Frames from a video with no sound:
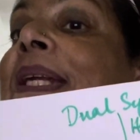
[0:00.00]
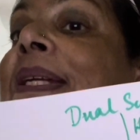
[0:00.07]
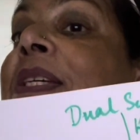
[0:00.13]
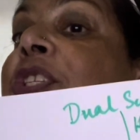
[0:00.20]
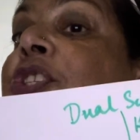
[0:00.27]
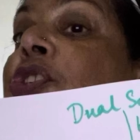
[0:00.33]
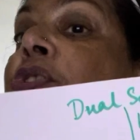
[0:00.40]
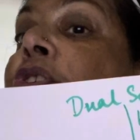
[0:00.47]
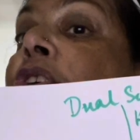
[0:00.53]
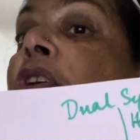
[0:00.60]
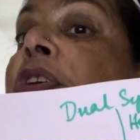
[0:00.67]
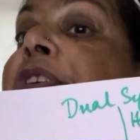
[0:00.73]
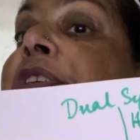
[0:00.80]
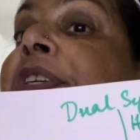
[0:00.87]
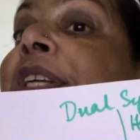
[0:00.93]
does not
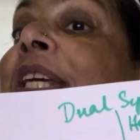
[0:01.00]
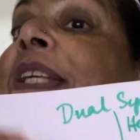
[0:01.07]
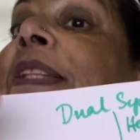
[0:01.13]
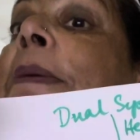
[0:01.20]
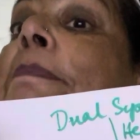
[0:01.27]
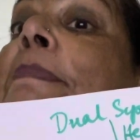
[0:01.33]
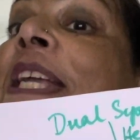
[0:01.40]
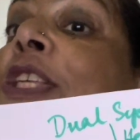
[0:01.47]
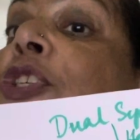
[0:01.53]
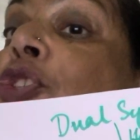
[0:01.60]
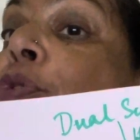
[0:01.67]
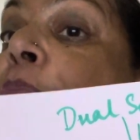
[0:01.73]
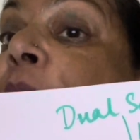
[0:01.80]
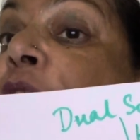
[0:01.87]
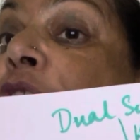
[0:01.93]
contradict the base
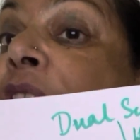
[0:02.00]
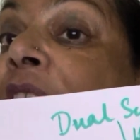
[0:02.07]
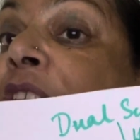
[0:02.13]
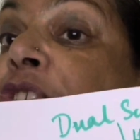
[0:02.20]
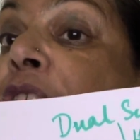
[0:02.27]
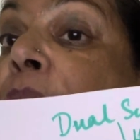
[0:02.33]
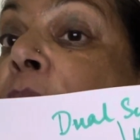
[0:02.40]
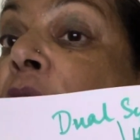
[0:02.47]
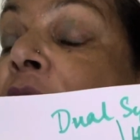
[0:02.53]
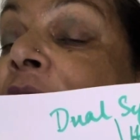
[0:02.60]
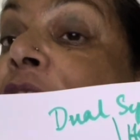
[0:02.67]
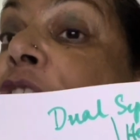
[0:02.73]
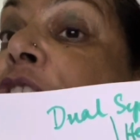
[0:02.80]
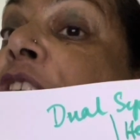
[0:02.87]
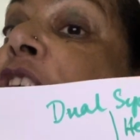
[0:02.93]
superstructure
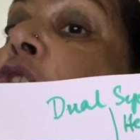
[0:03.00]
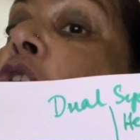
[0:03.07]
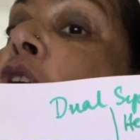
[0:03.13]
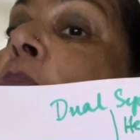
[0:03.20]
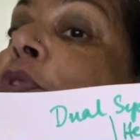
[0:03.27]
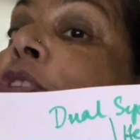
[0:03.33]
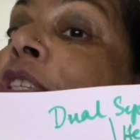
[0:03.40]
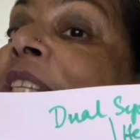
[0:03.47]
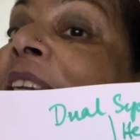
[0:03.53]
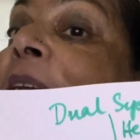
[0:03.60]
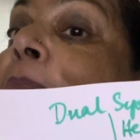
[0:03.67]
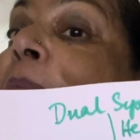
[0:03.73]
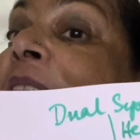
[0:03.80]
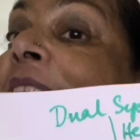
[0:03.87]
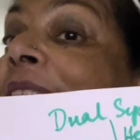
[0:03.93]
model. She almost
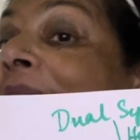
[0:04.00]
keeps it